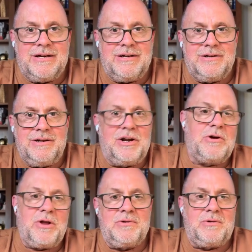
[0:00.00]
You know,
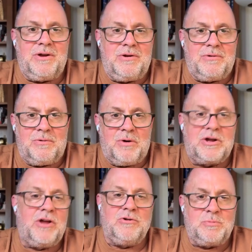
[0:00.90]
you
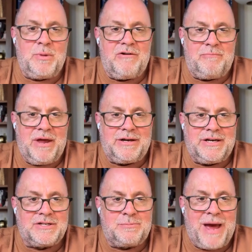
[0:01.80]
accuse me of being
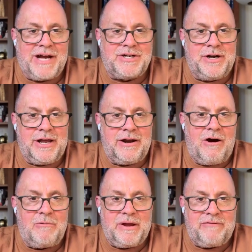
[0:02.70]
dispassionate.
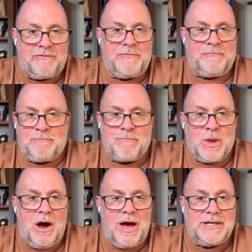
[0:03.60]
I'll be
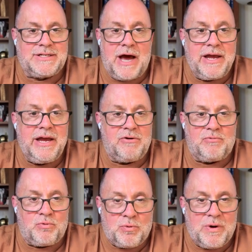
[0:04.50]
honest, I get
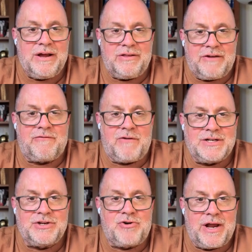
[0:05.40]
really
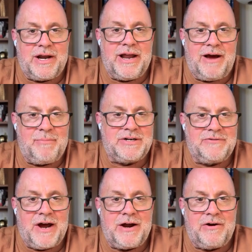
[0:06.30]
frustrated how much of
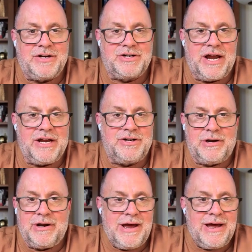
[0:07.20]
higher
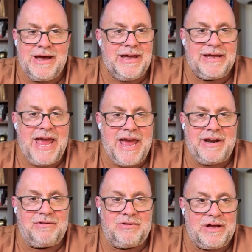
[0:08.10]
education can
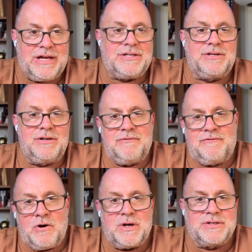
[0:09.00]
at least
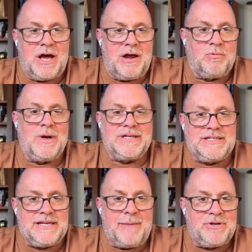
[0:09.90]
focus on what's
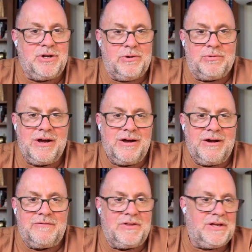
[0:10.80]
step two.
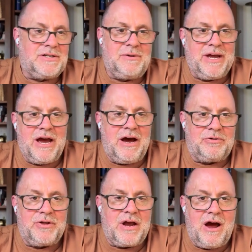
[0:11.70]
For this to be a
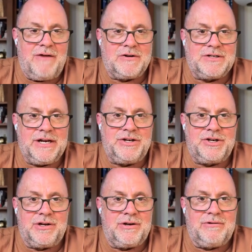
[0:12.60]
healthy
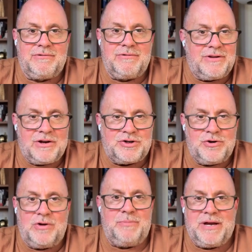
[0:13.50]
conversation, there
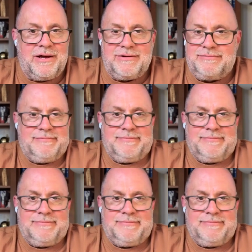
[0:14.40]
should be a